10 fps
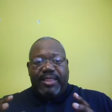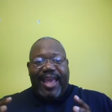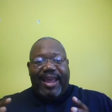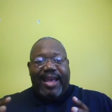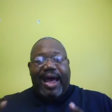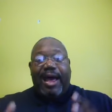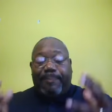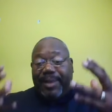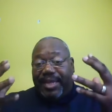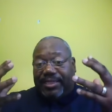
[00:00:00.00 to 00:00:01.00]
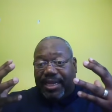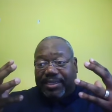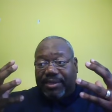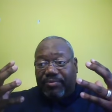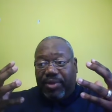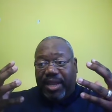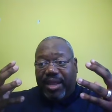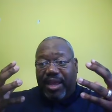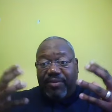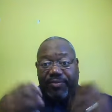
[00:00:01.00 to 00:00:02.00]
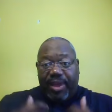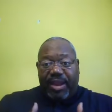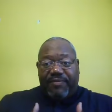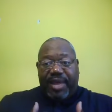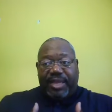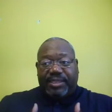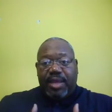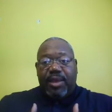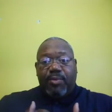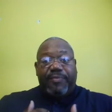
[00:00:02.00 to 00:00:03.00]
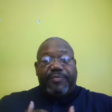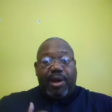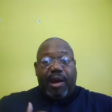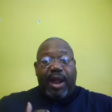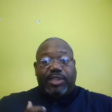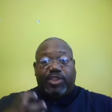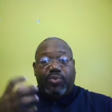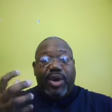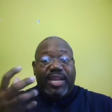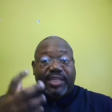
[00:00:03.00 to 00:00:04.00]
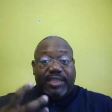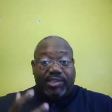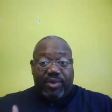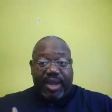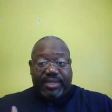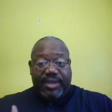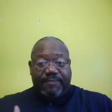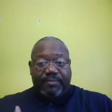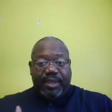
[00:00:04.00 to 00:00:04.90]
that God places really in front of us regards to what he's instructed.